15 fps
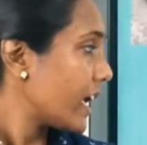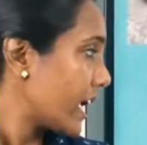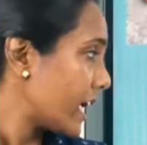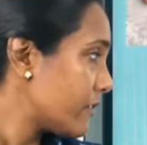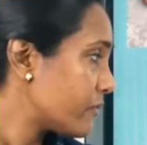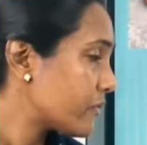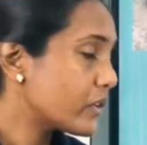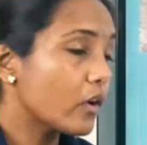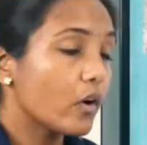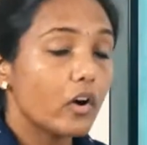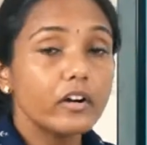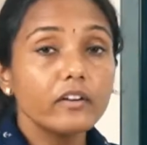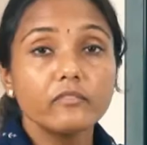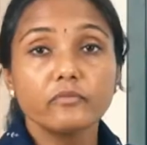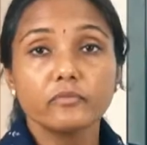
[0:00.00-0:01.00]
If
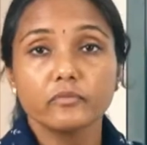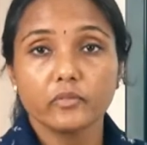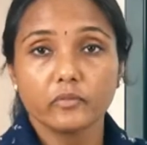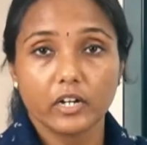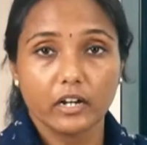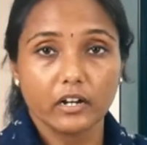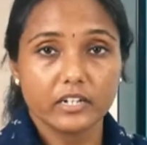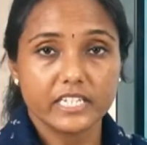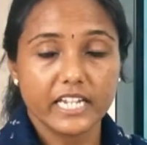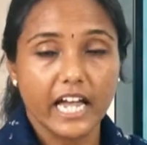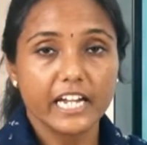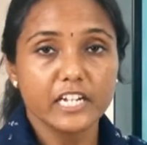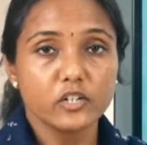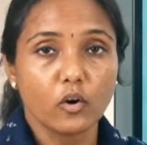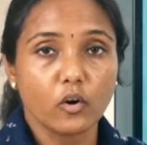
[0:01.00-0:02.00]
your
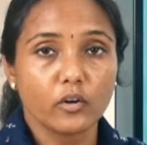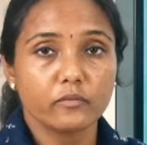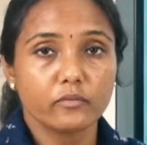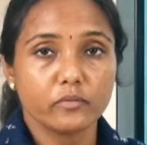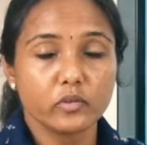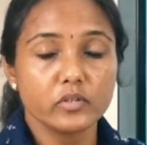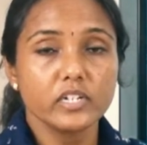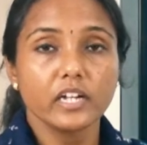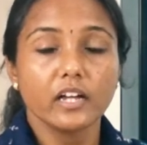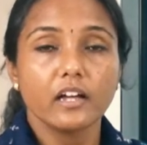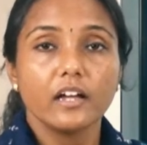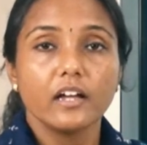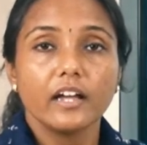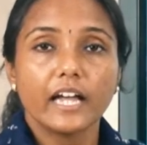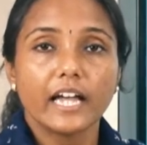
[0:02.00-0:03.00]
diet or food
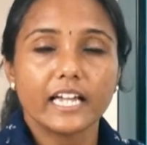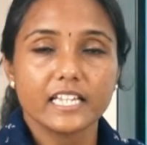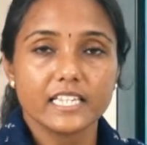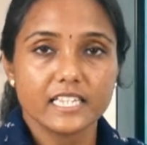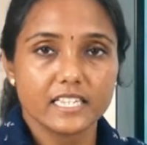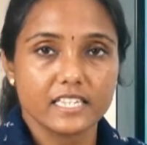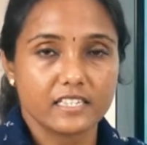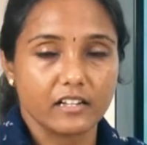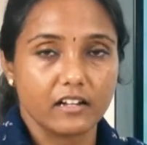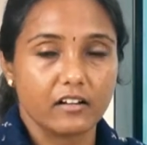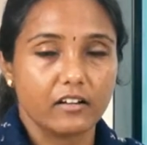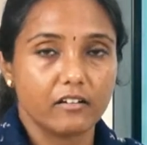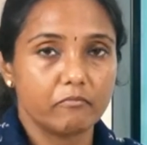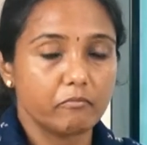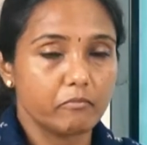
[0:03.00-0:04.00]
is
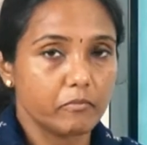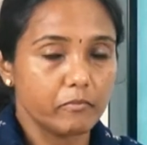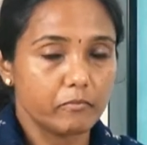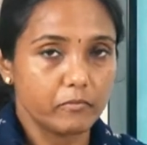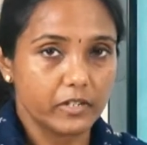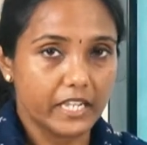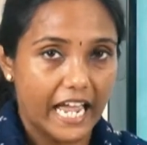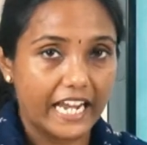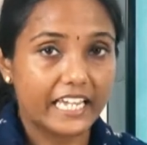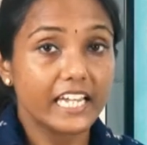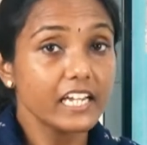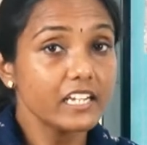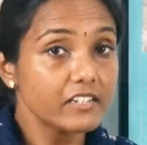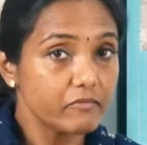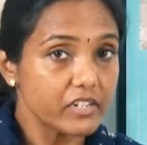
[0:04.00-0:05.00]

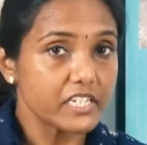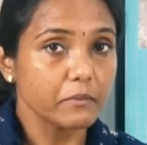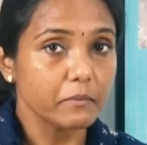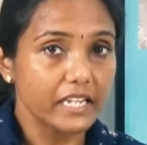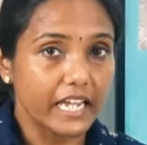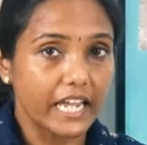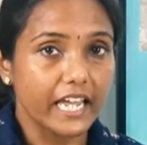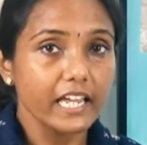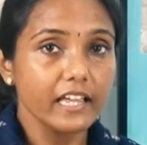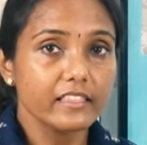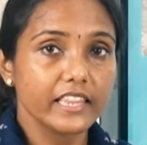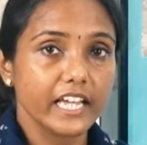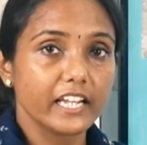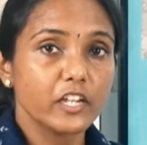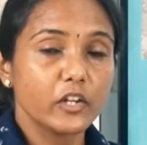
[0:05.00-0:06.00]
lacking vitamin A,
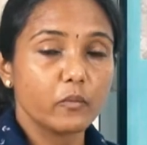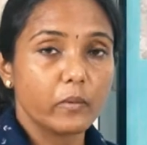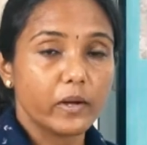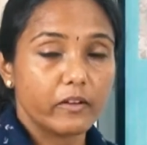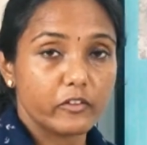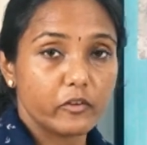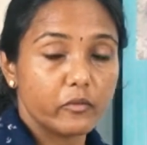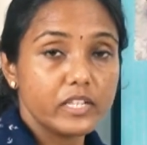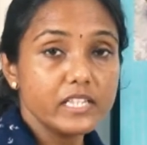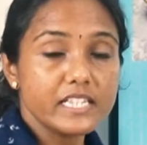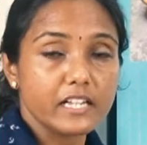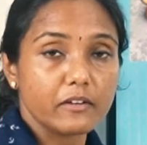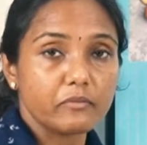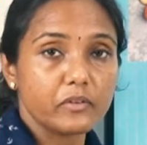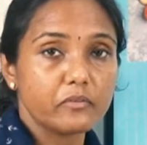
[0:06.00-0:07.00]
then you will
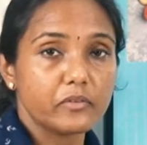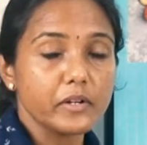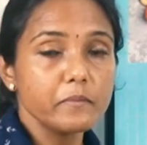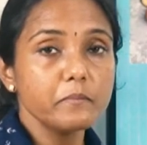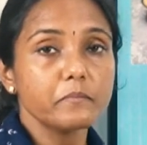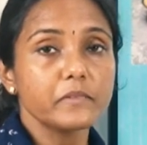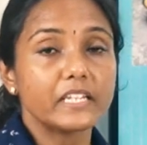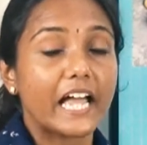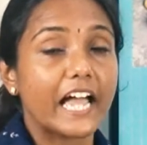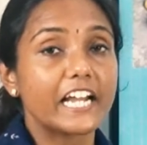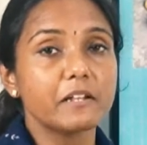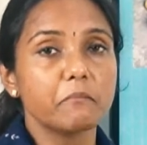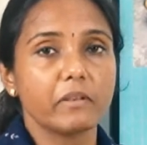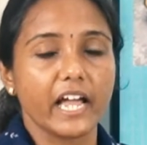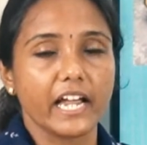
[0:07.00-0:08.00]
suffer from
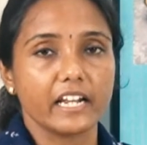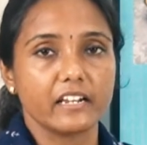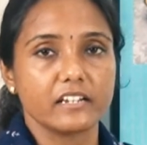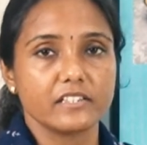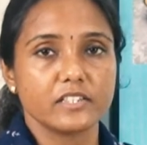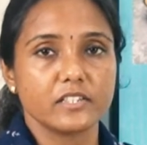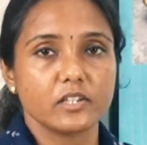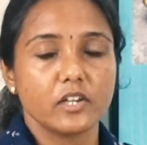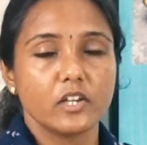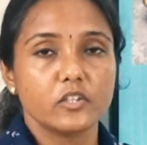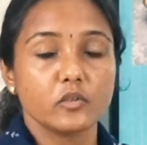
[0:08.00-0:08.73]
night blindness.